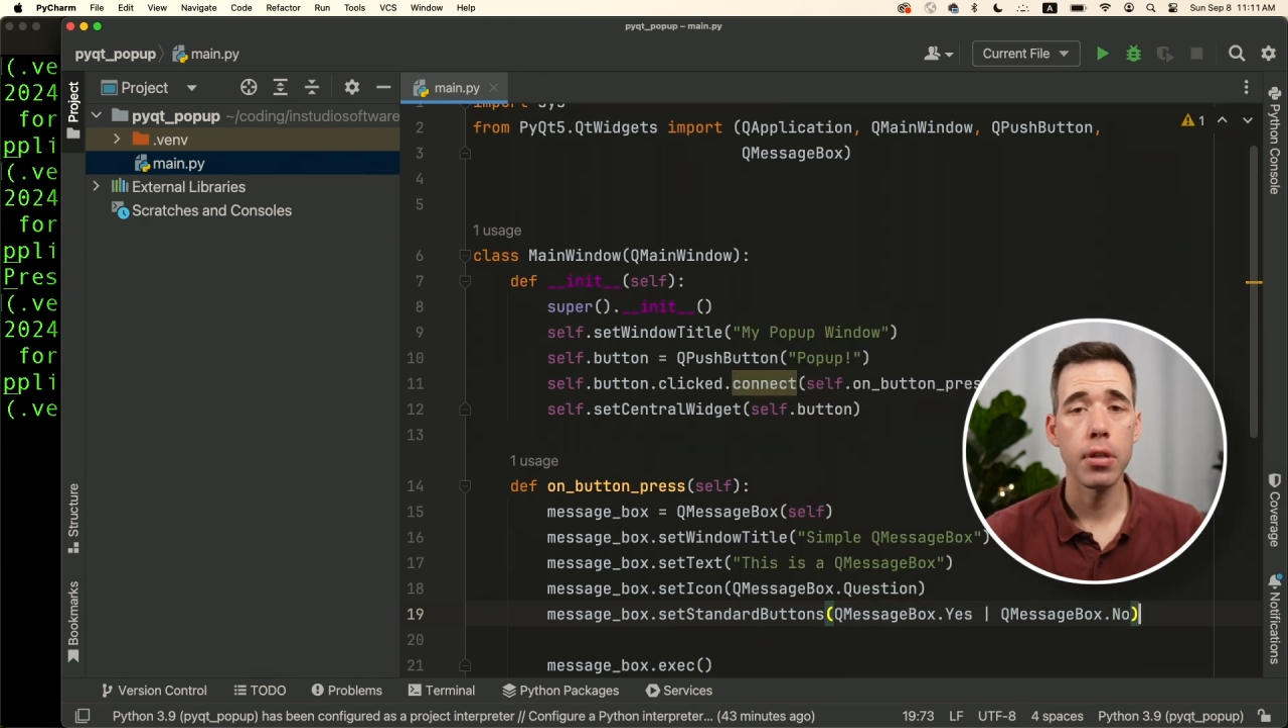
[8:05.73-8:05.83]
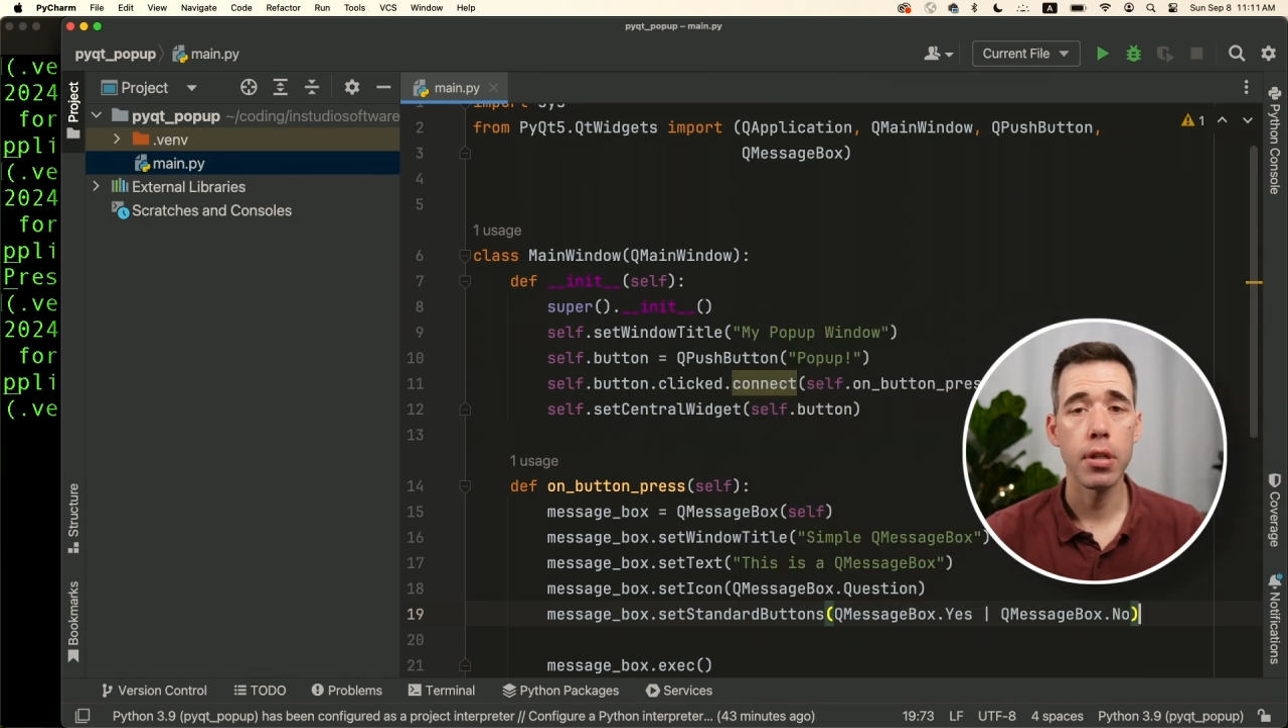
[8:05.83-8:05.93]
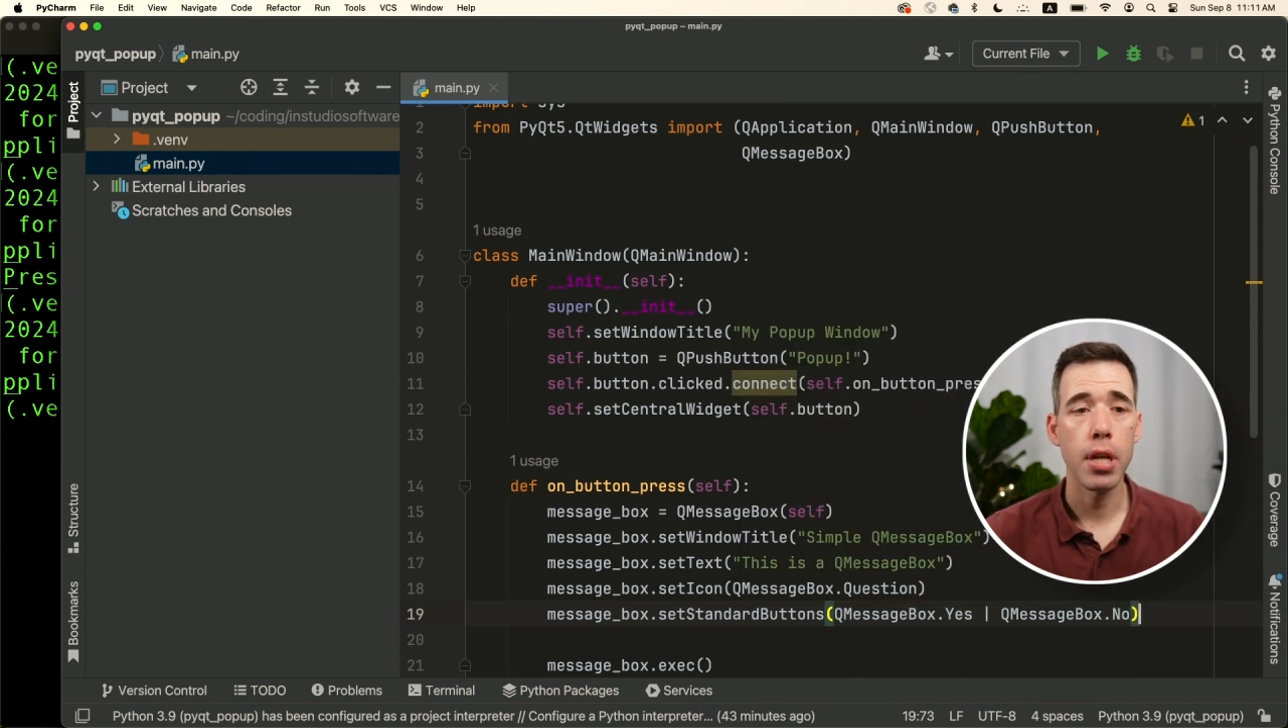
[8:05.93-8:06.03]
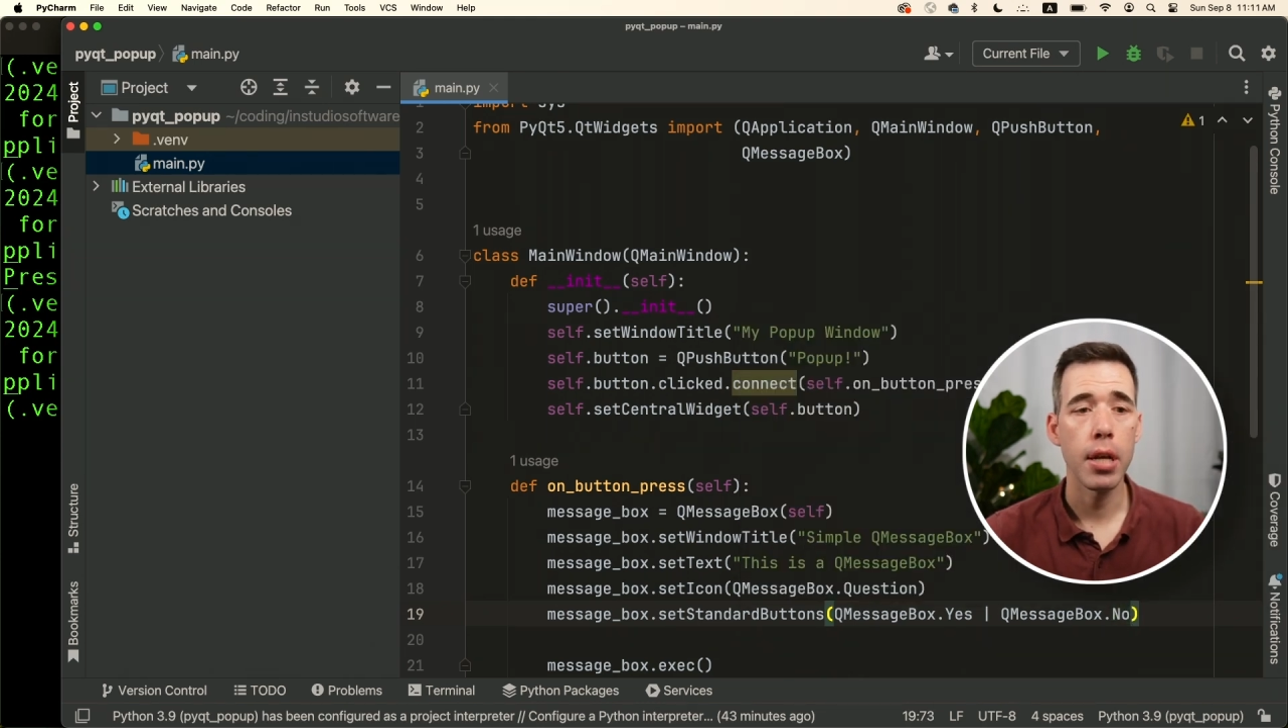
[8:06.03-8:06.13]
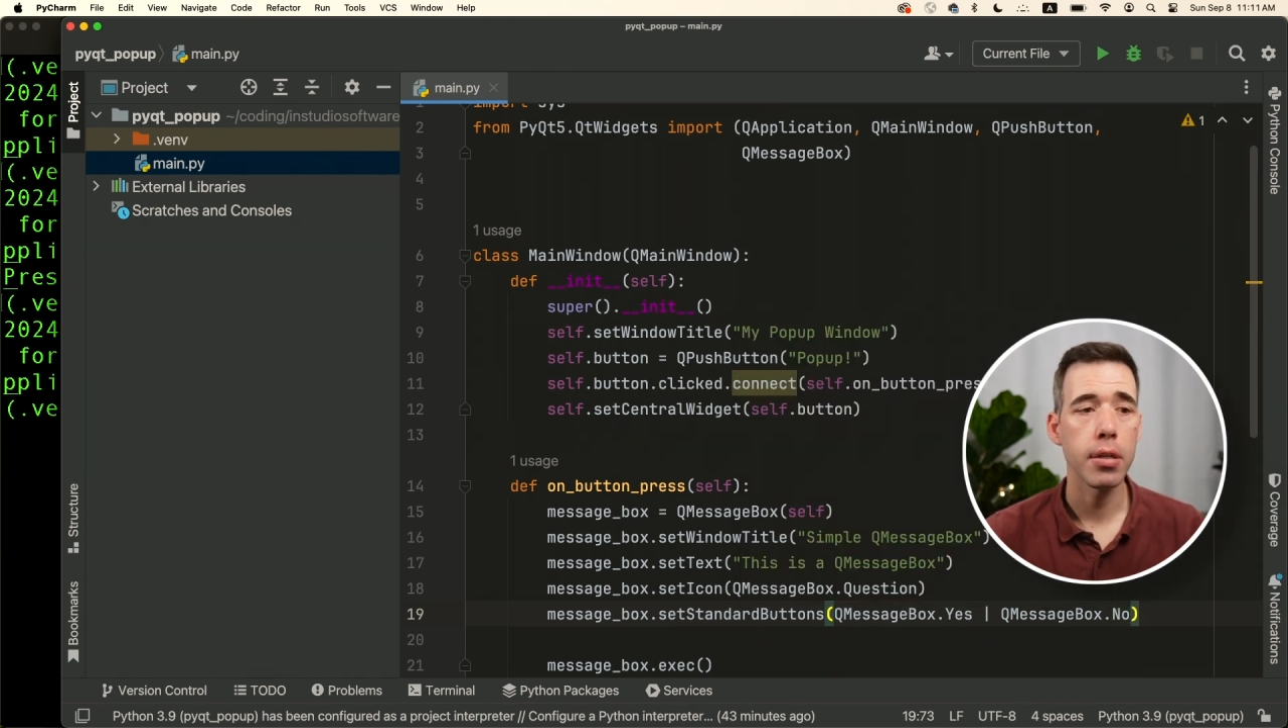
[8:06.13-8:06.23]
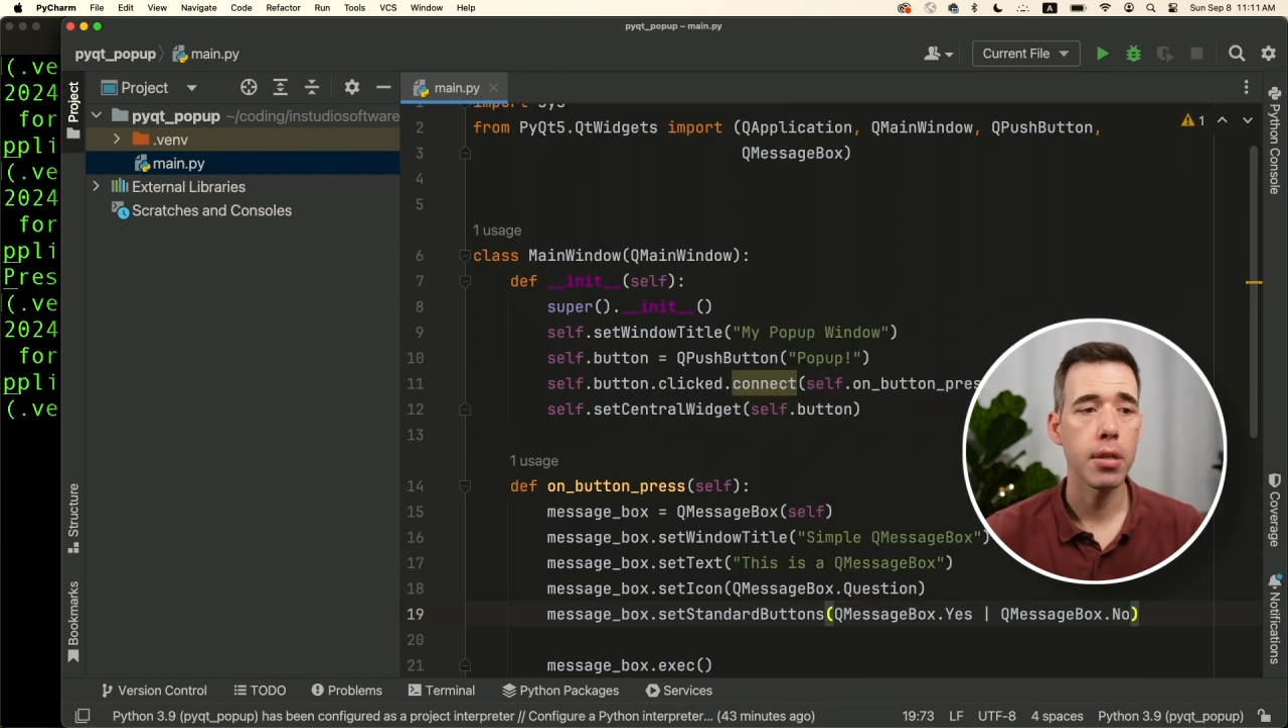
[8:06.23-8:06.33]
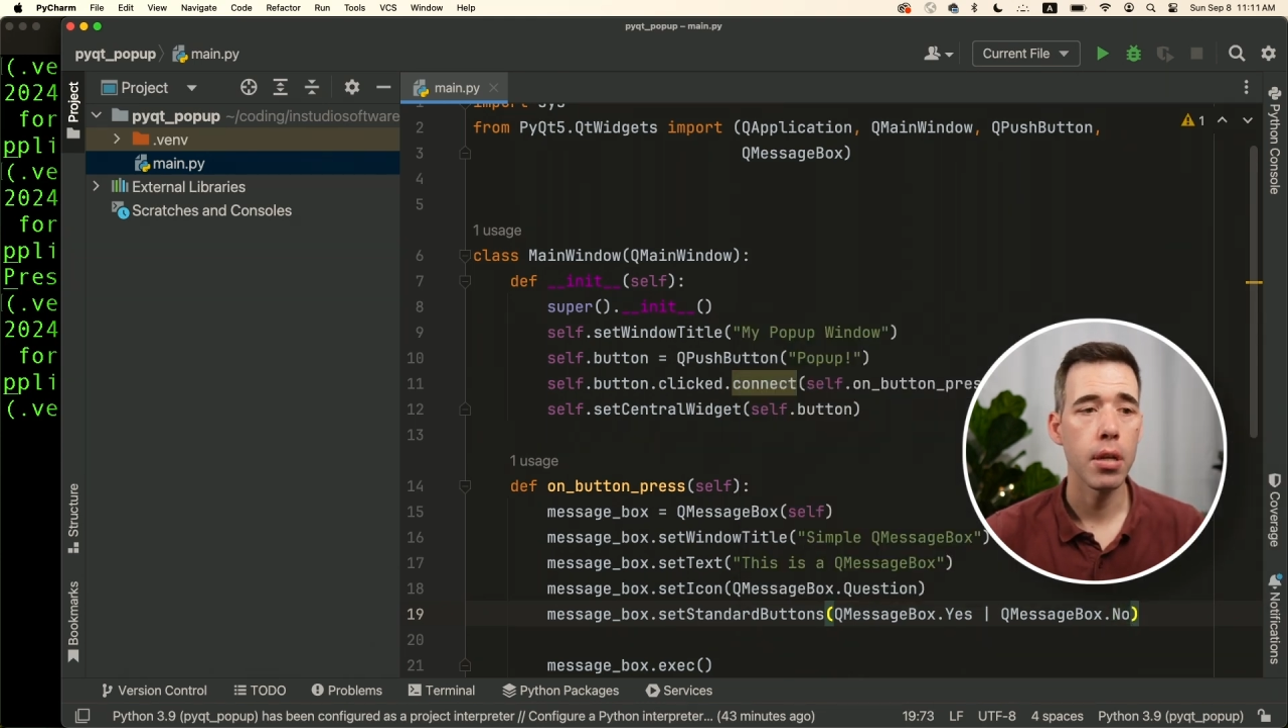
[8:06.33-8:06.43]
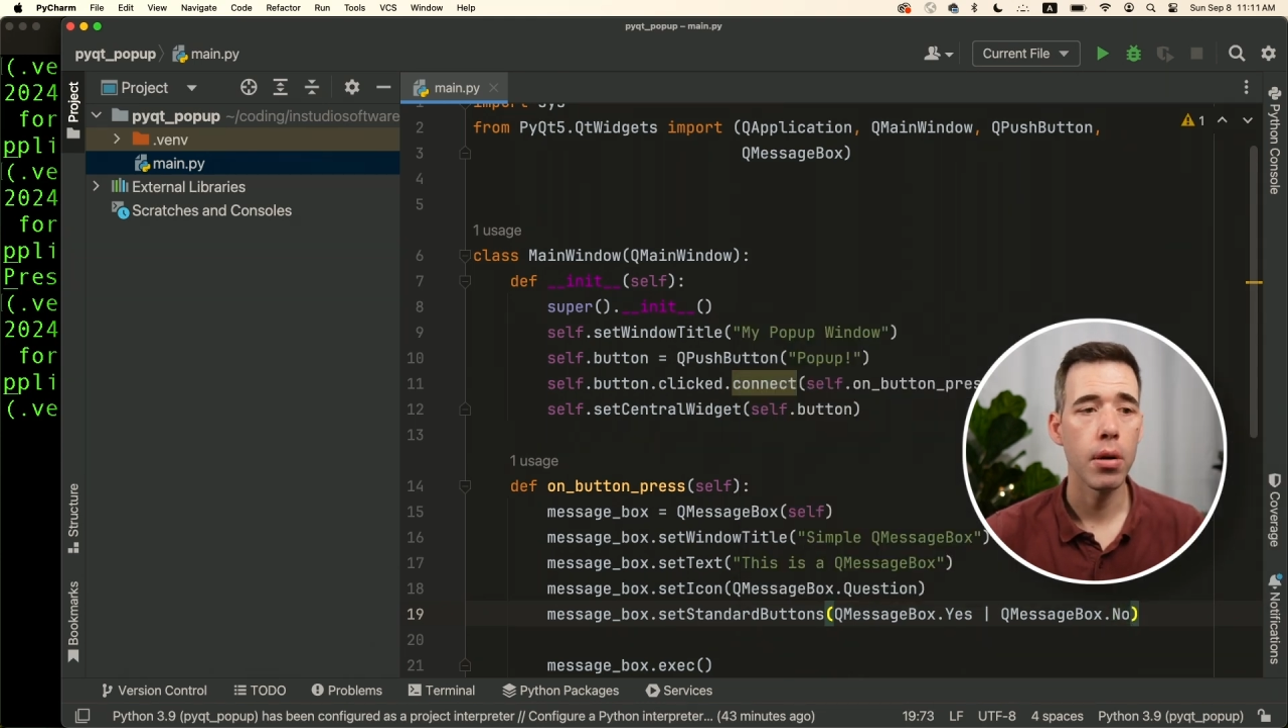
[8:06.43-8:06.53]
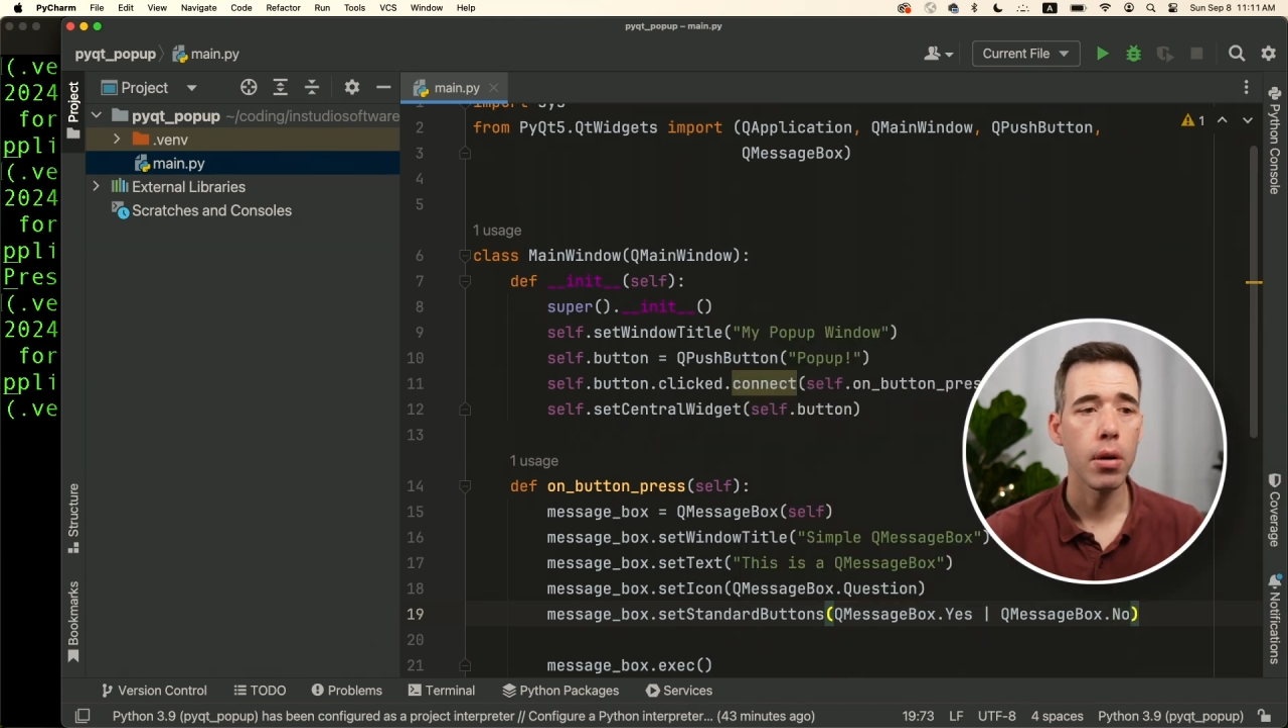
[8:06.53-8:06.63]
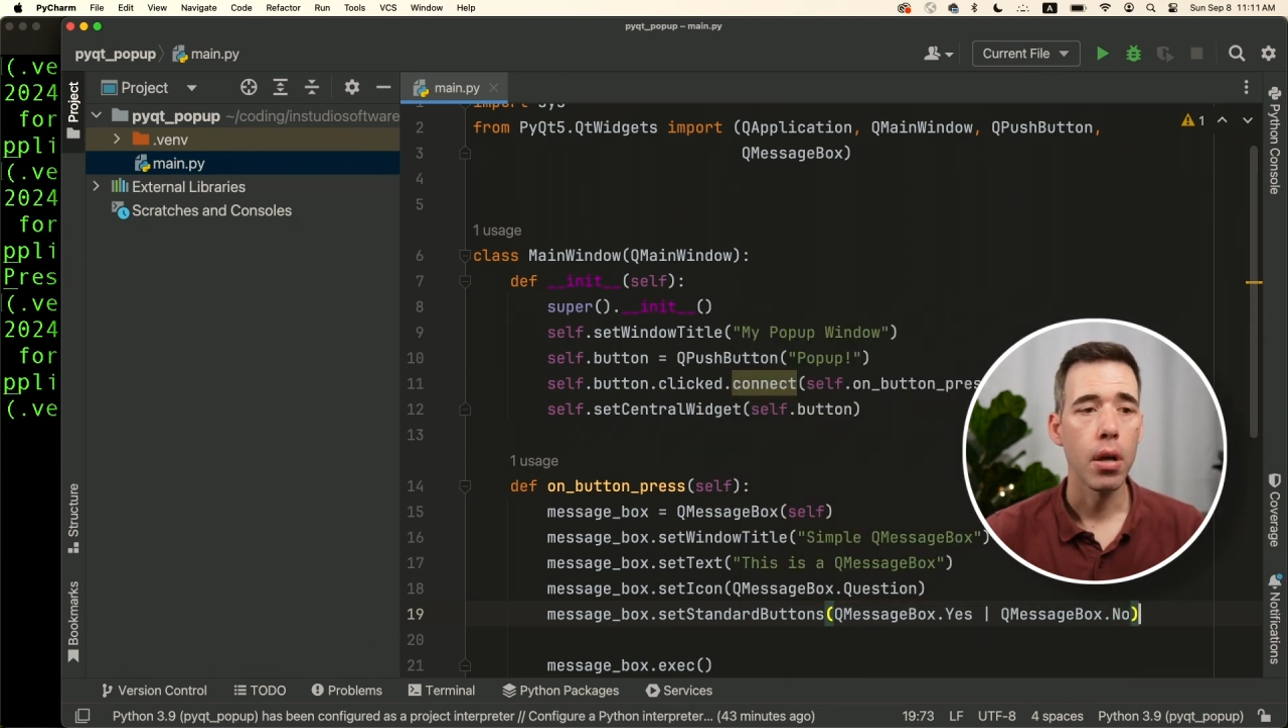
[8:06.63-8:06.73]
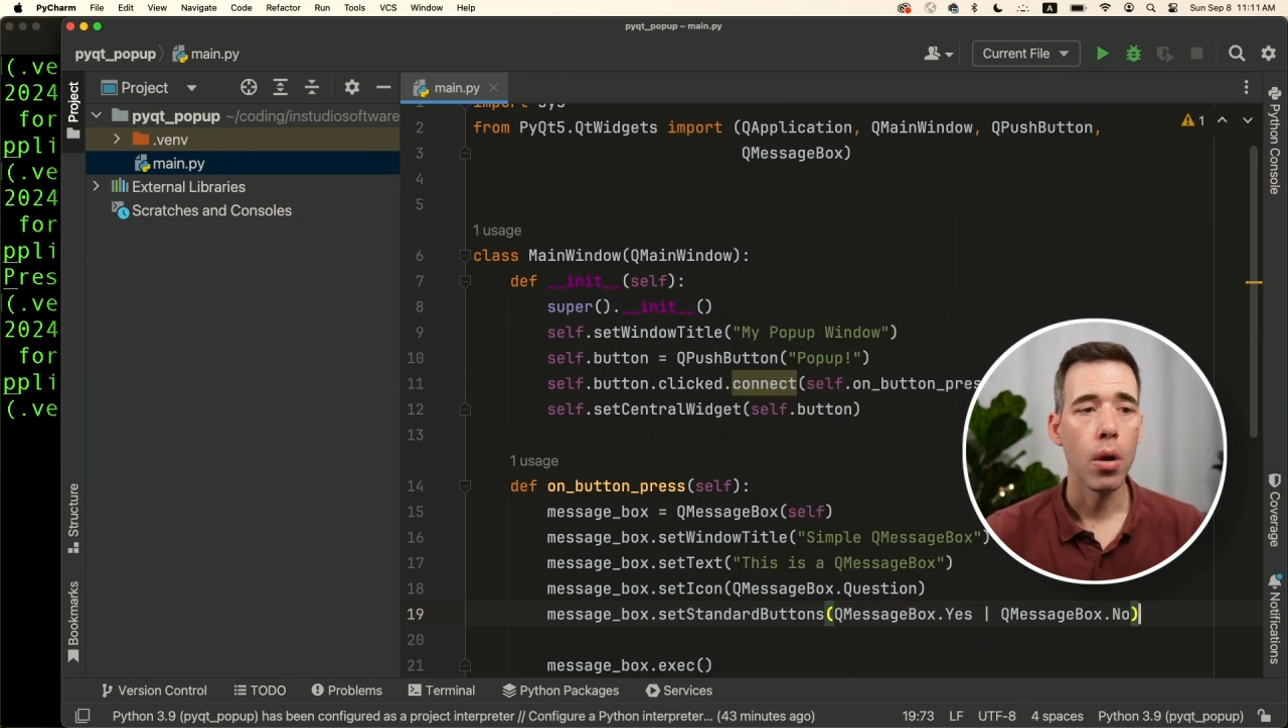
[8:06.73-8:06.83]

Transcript: that takes in